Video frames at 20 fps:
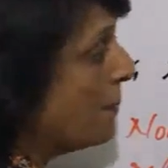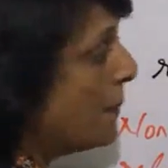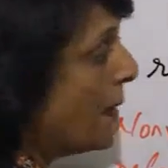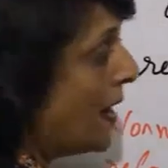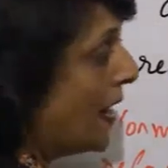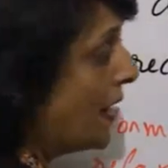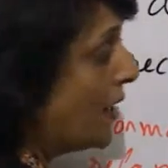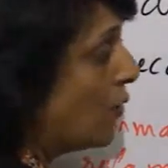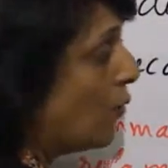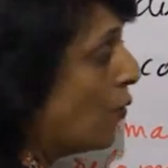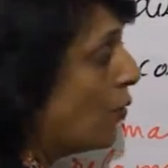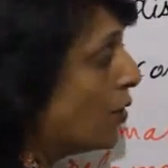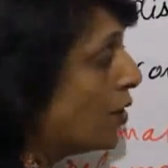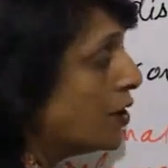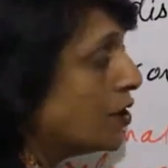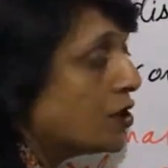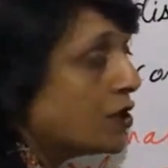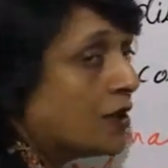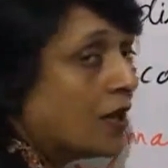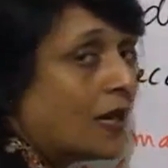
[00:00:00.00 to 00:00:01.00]
But
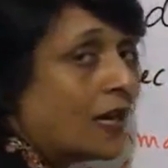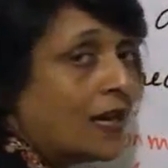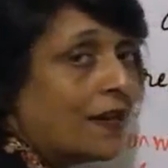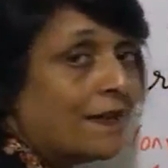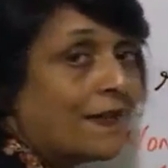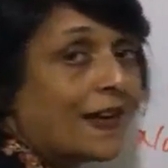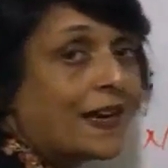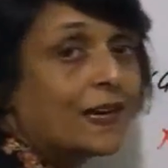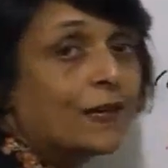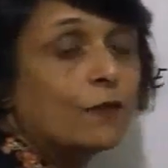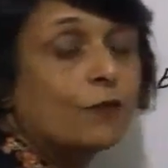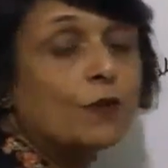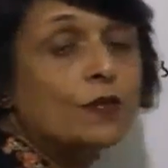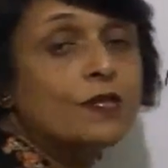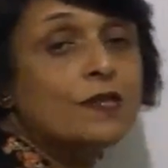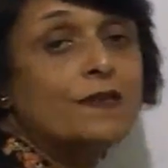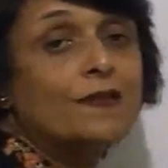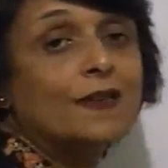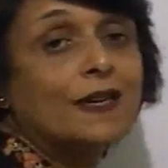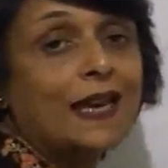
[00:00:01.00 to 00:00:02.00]
originally when it
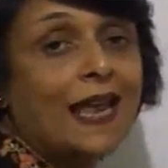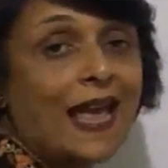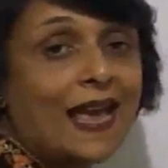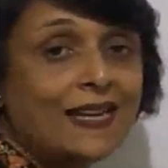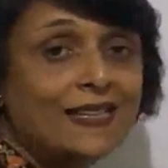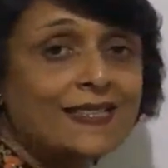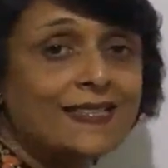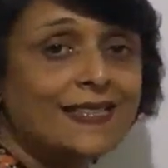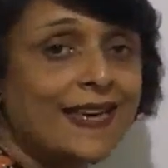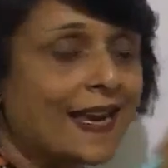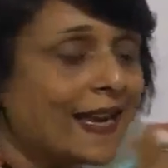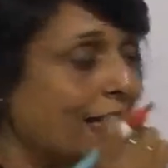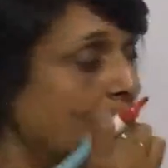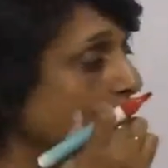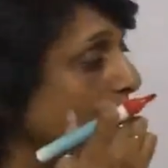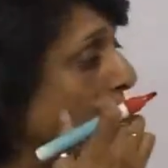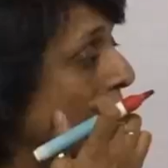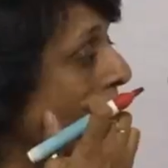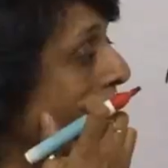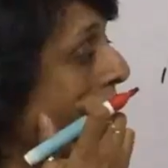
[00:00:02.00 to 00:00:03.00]
was in relaxed
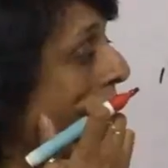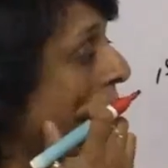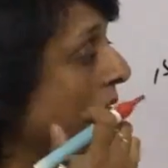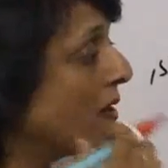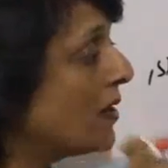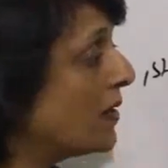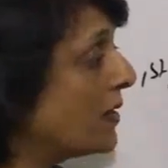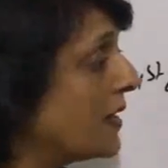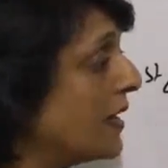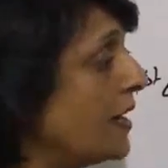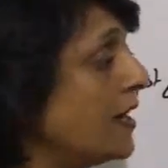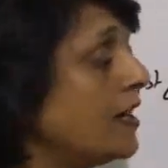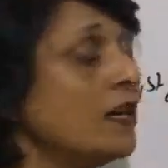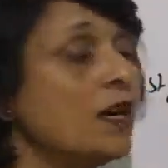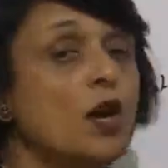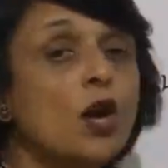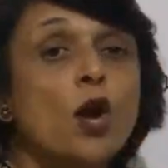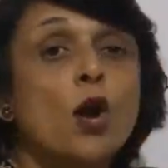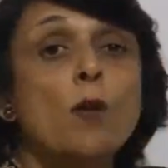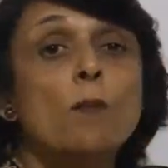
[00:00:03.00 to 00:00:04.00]
state, we called it
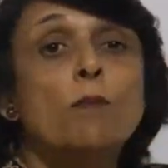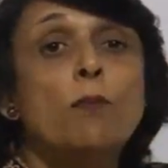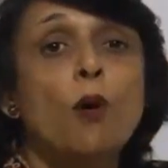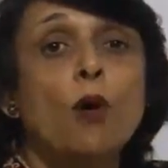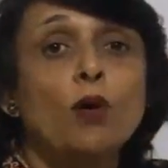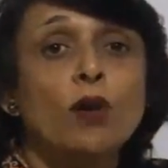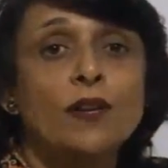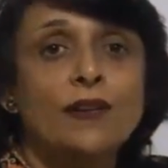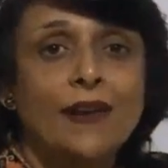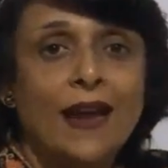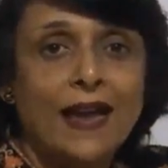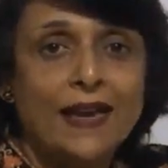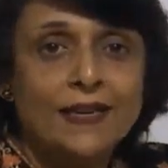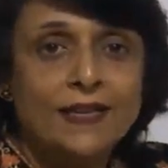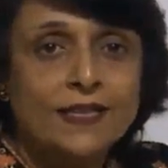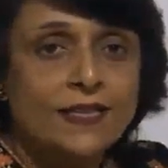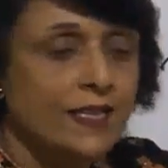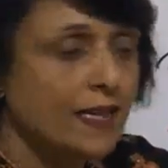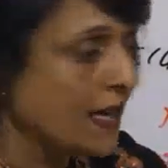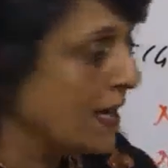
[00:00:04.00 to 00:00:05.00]

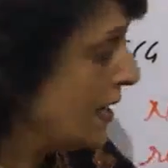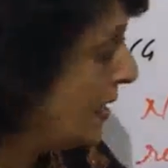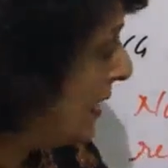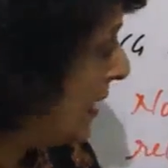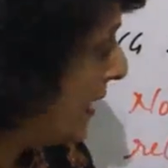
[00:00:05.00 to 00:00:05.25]
polarized.